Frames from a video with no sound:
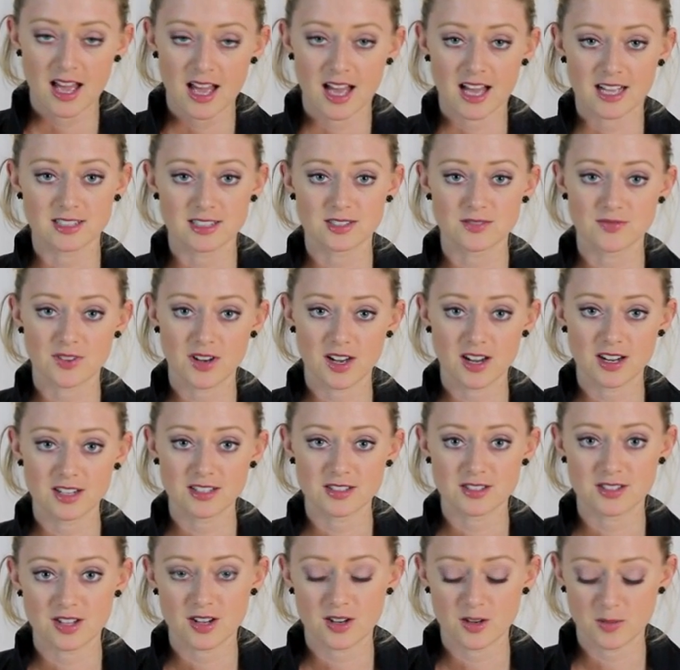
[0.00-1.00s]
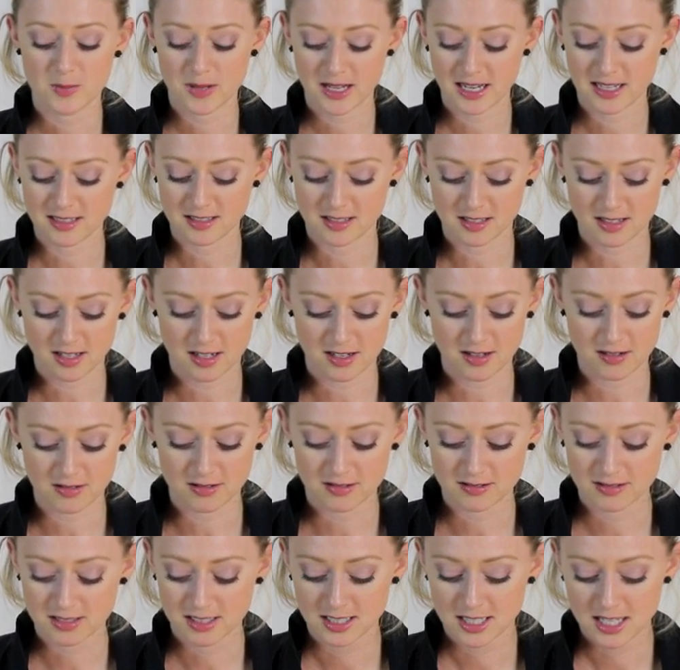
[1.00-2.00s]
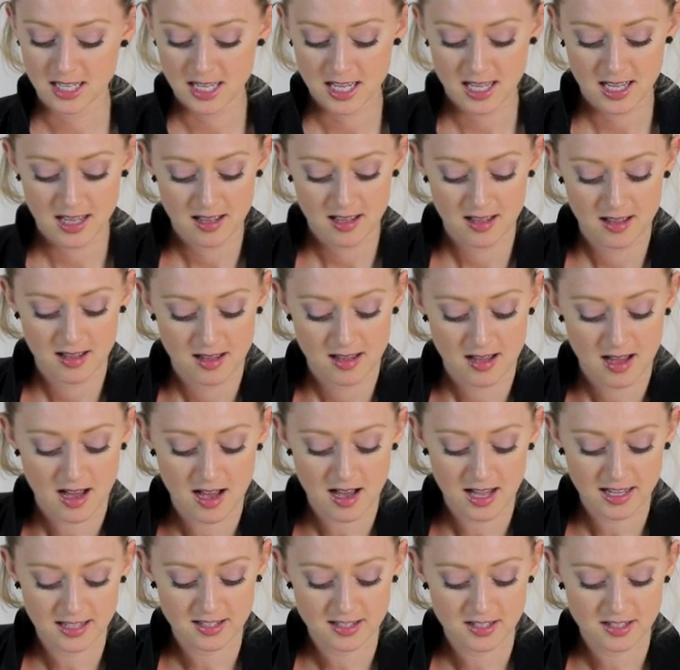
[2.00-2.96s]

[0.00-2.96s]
As far as toe pads go, I